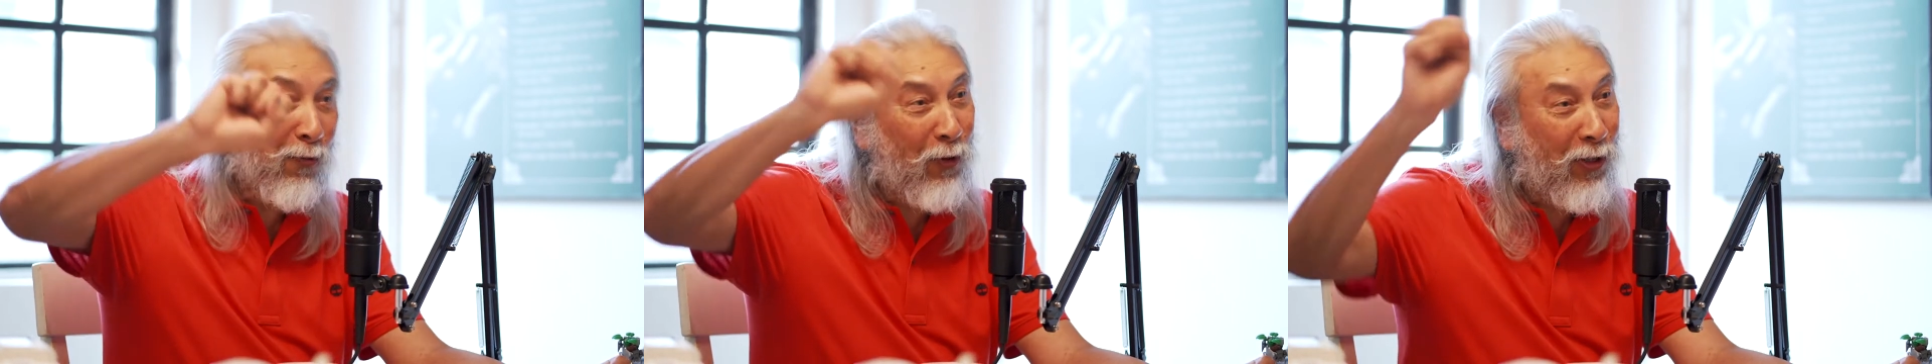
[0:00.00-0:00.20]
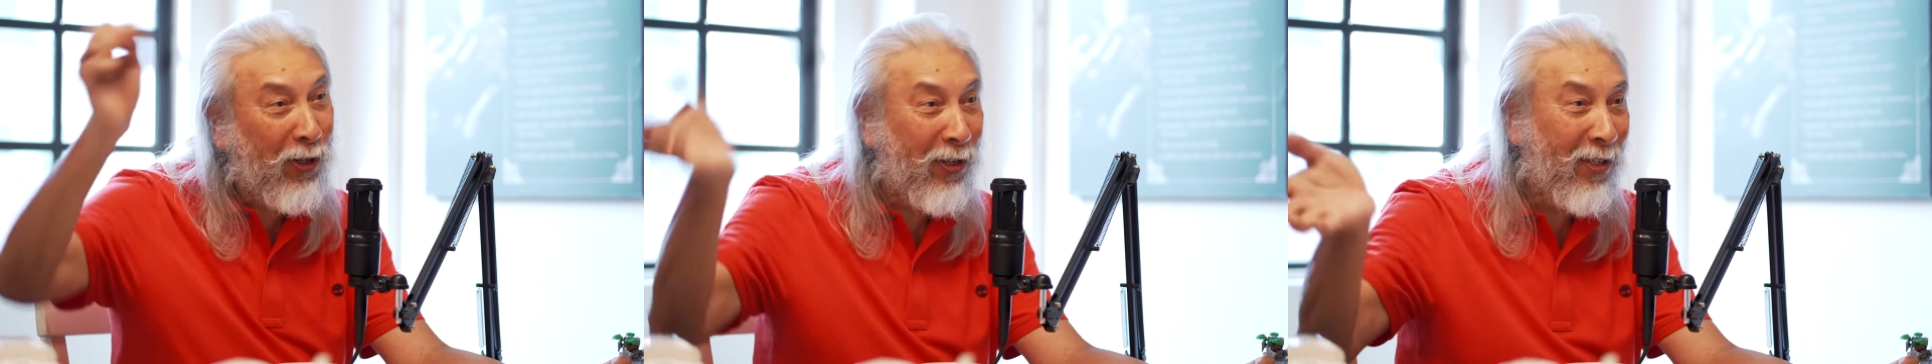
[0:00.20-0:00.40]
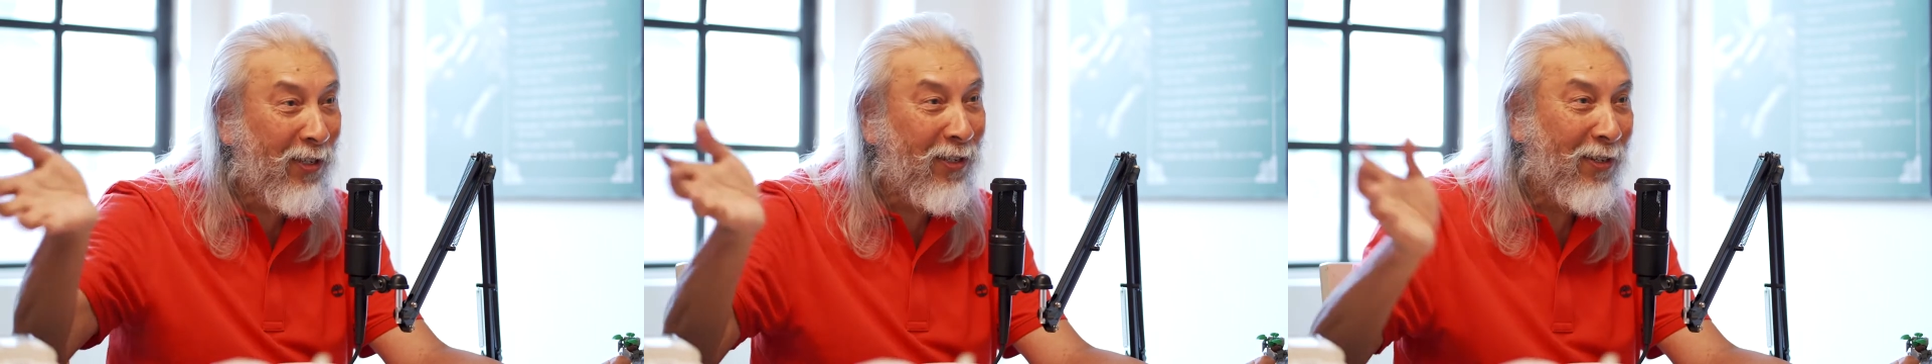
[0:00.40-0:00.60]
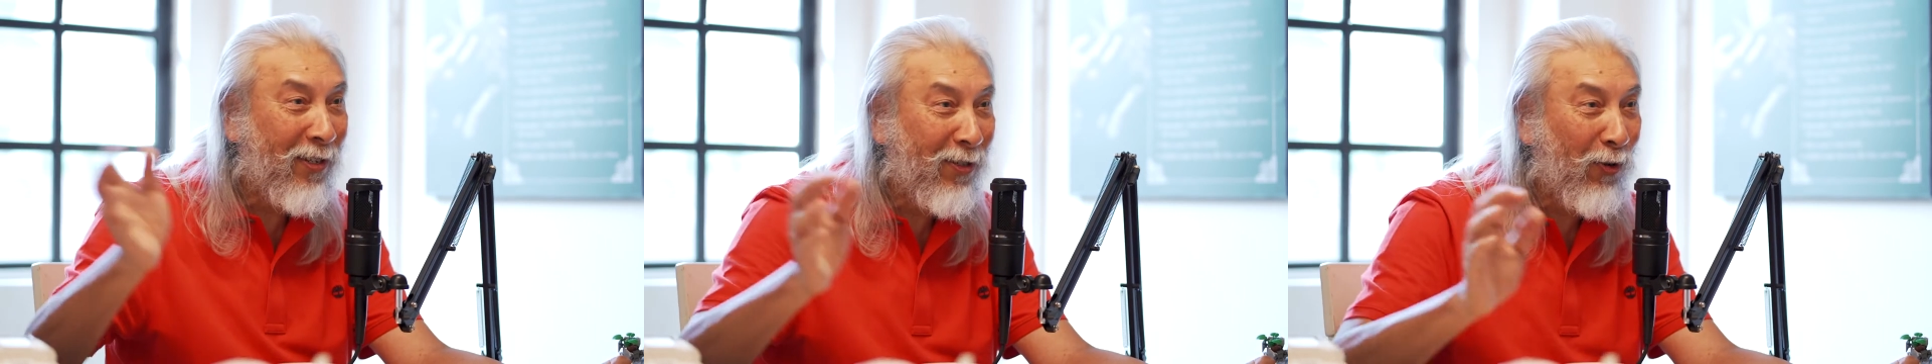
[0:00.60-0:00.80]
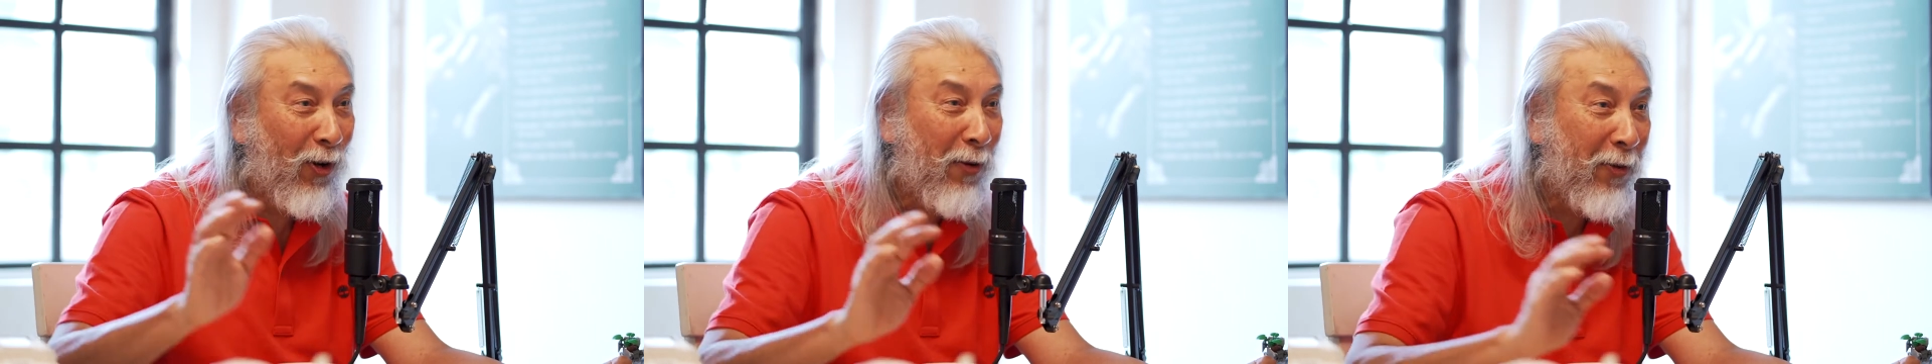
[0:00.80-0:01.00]
which is
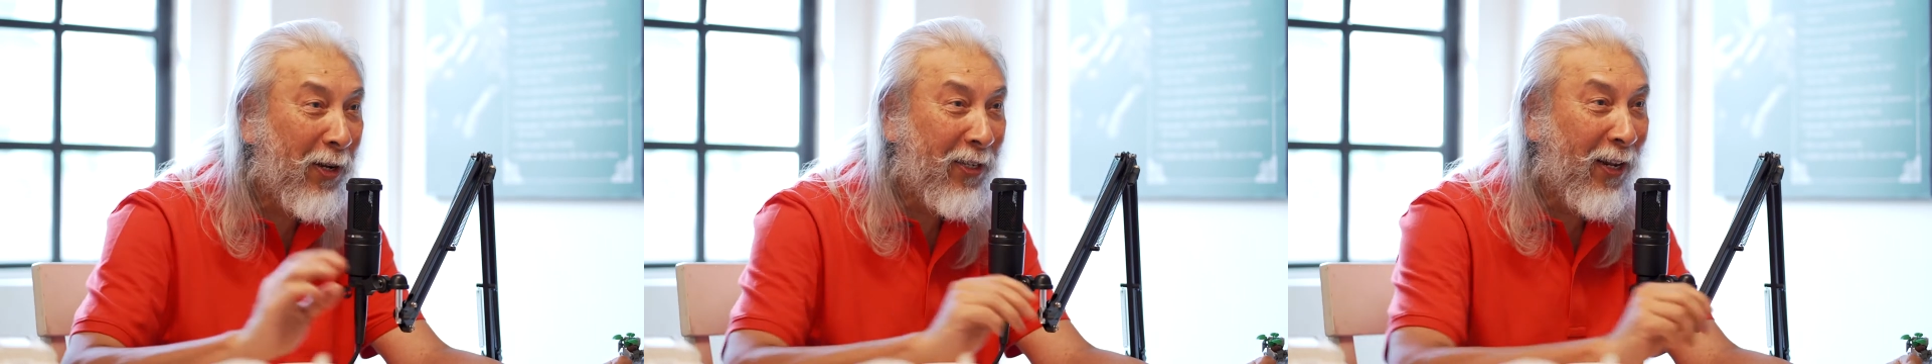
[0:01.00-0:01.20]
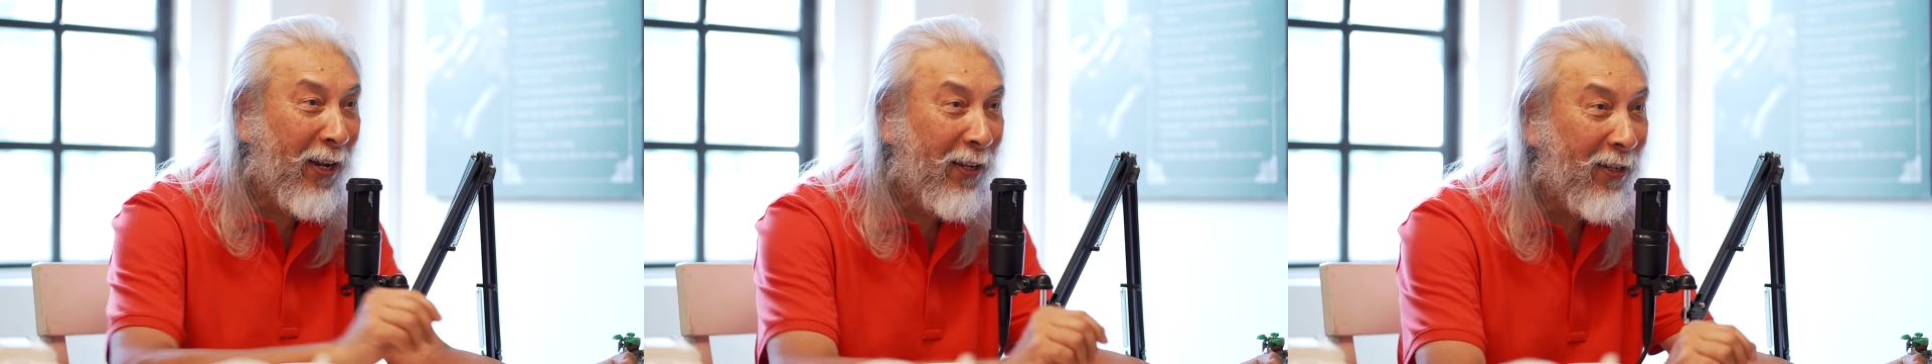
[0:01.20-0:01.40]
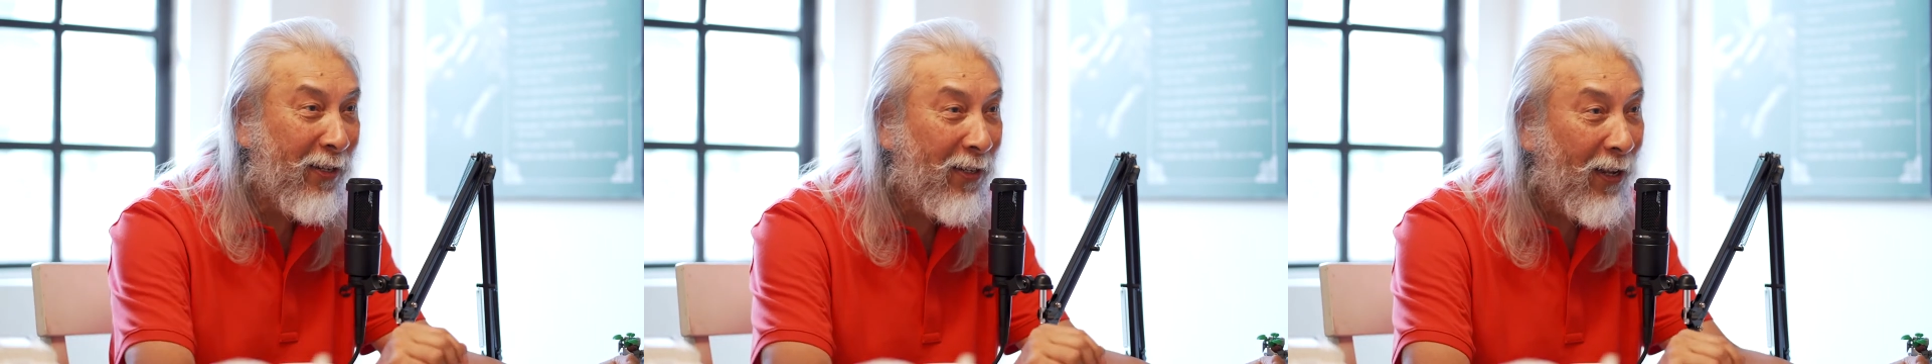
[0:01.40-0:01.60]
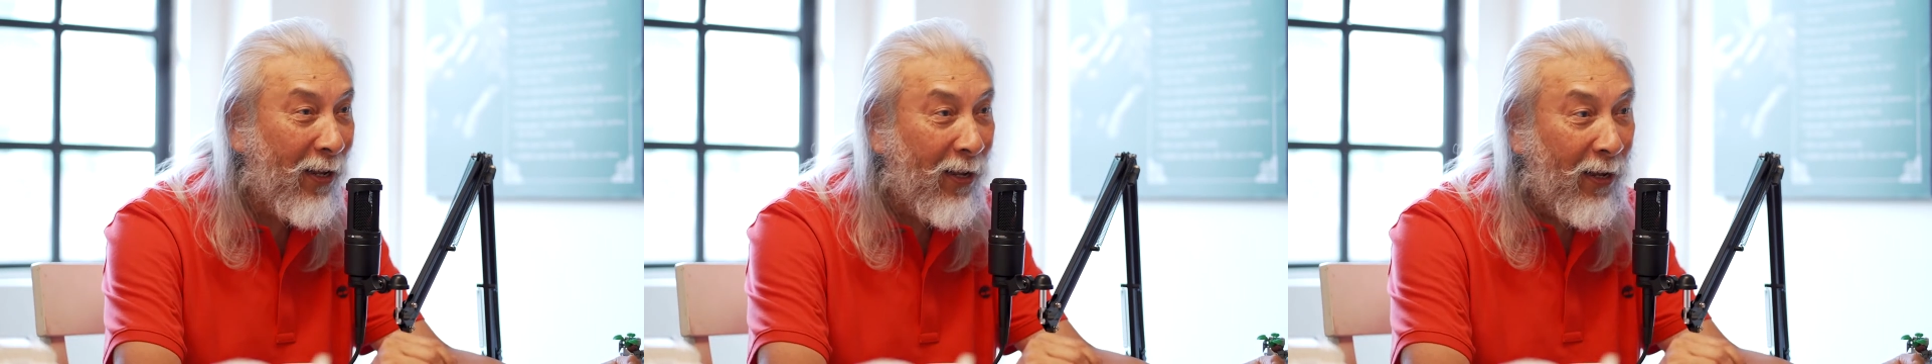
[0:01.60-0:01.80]
20 minutes later.